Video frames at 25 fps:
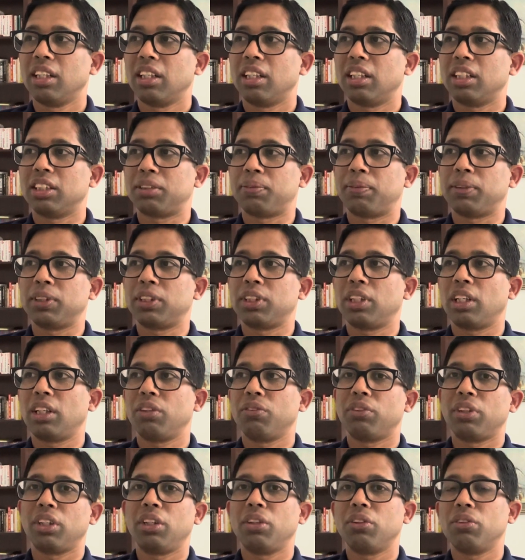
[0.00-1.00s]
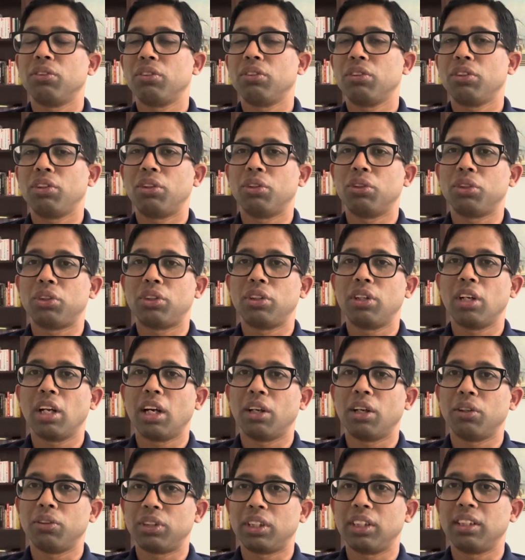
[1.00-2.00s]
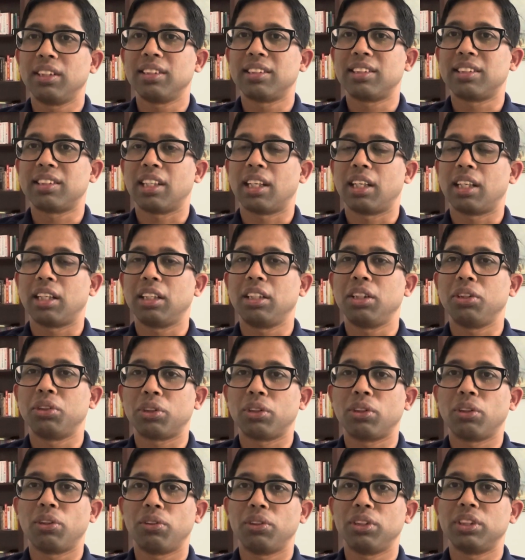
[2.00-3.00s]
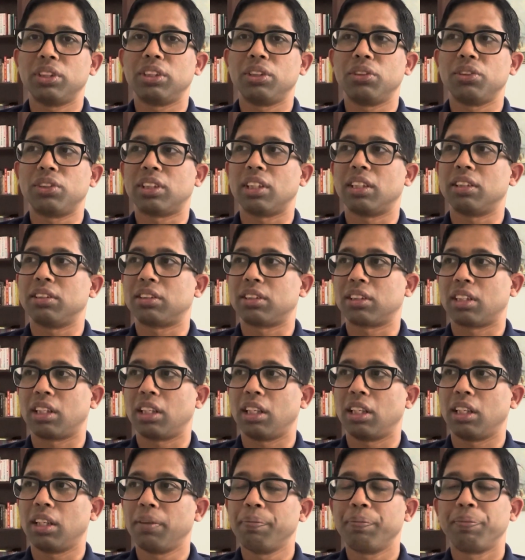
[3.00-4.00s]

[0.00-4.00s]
Especially when you go out in the sun, you should always use sunscreen.